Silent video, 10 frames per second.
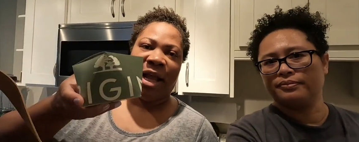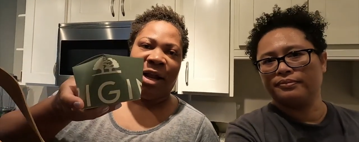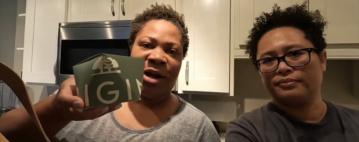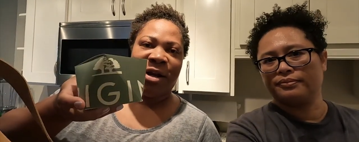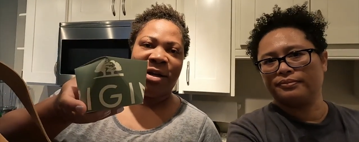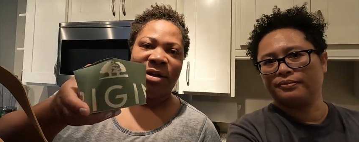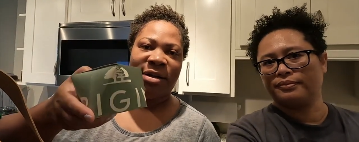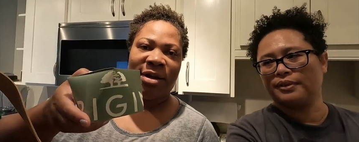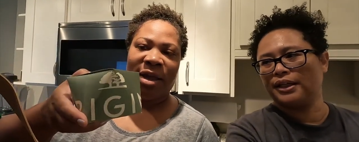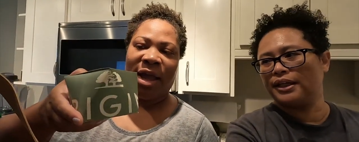Speaker 1: in there.
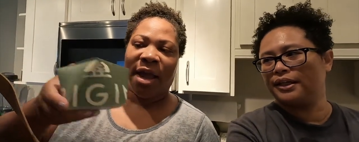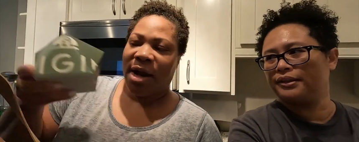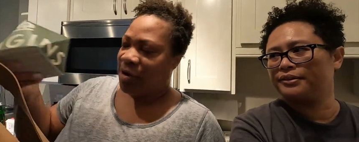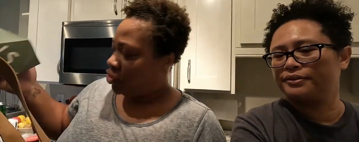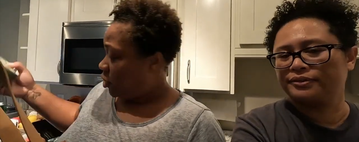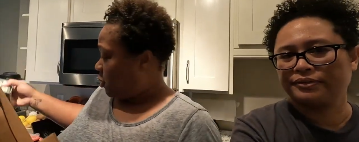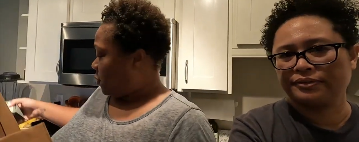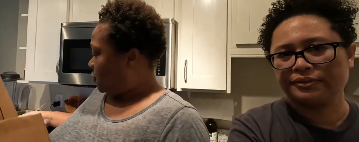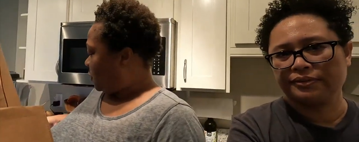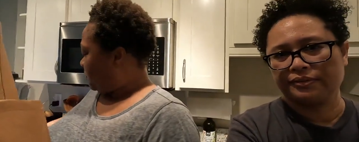Yeah. And I'll show you
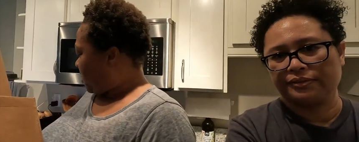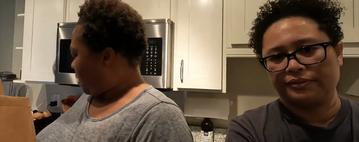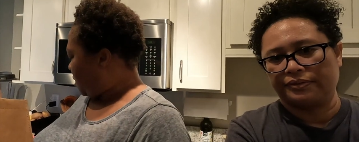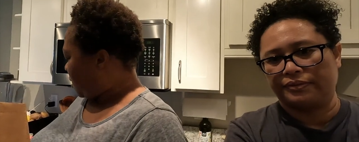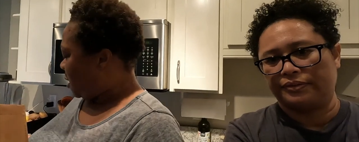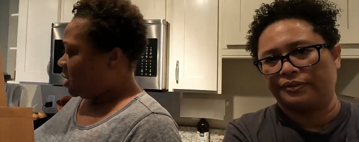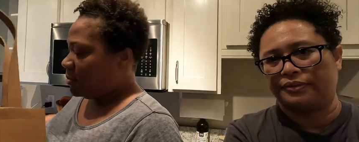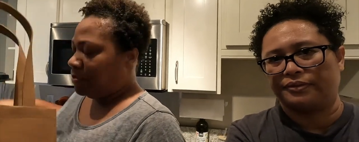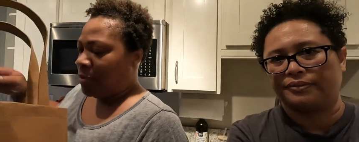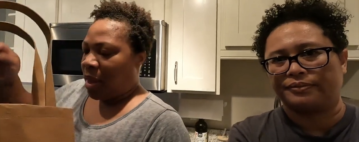those. But
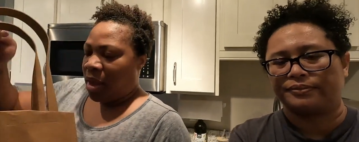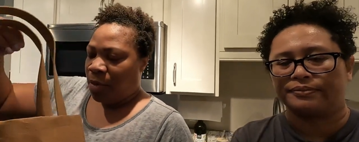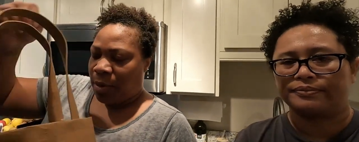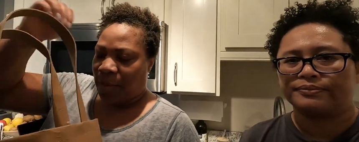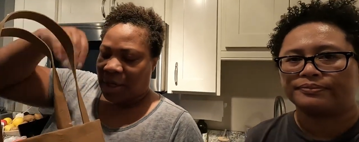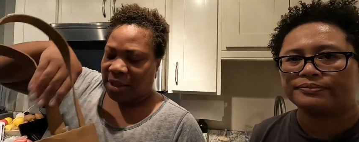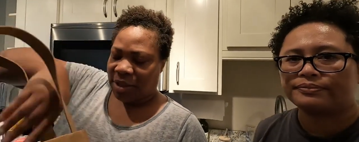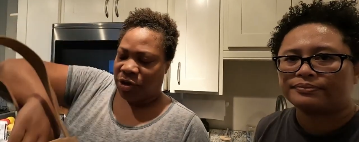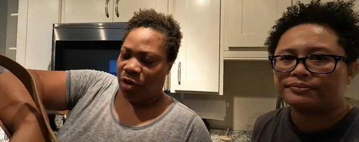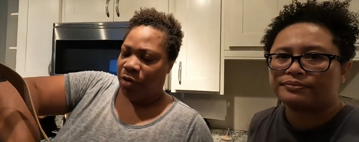we wanted
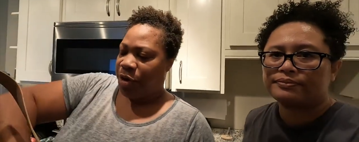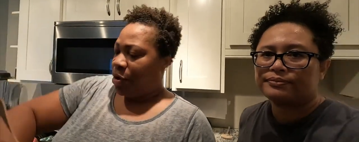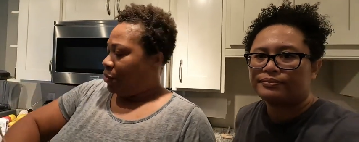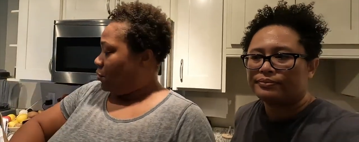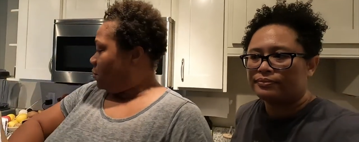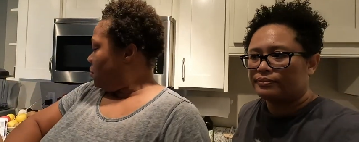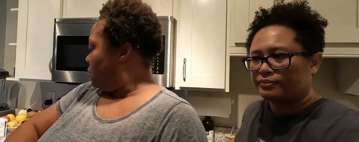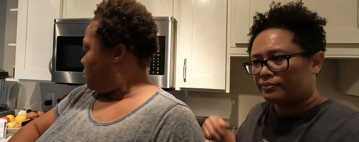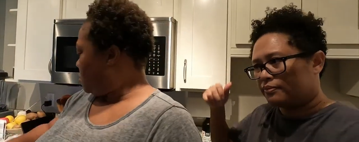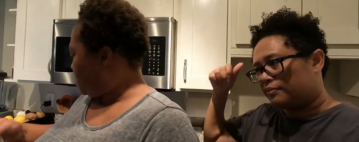to show you
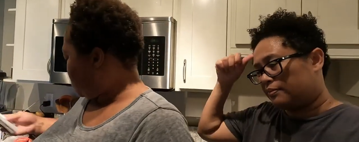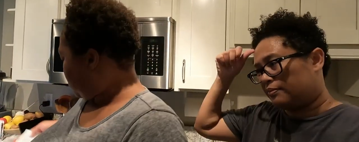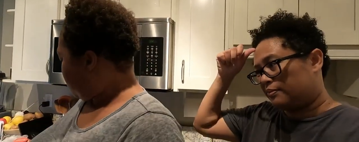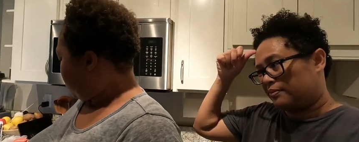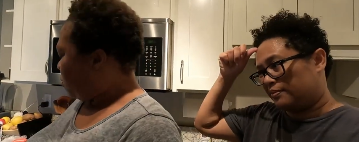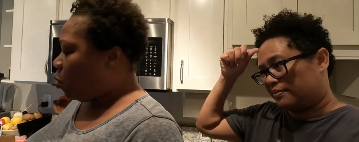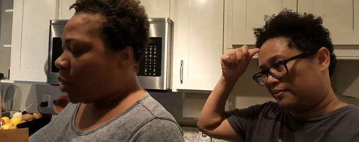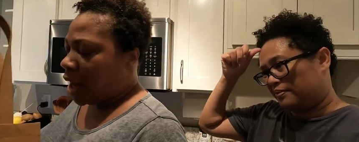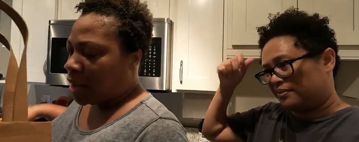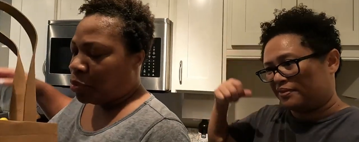
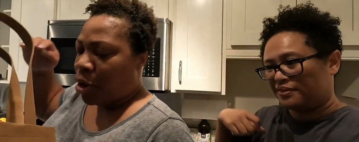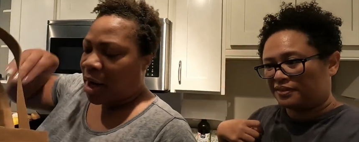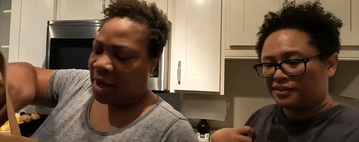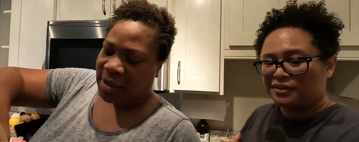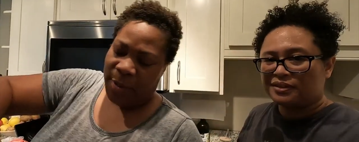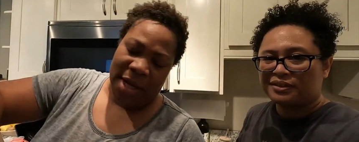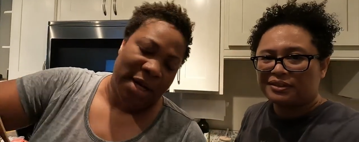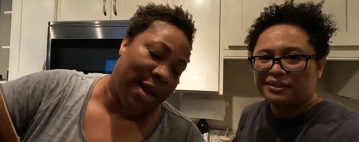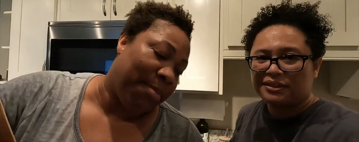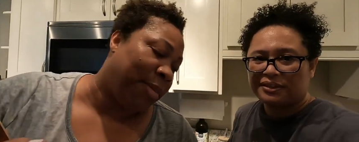what products we
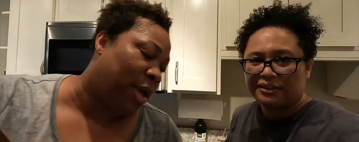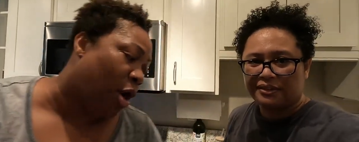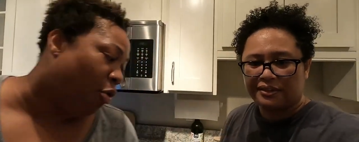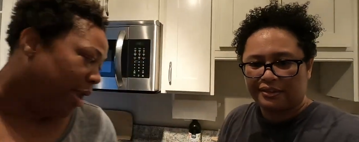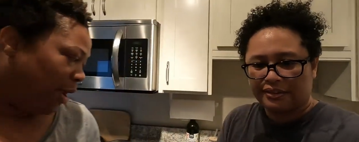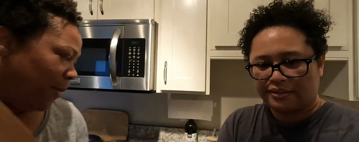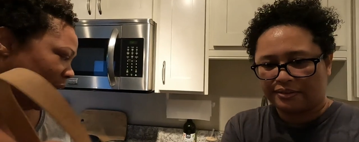ended up going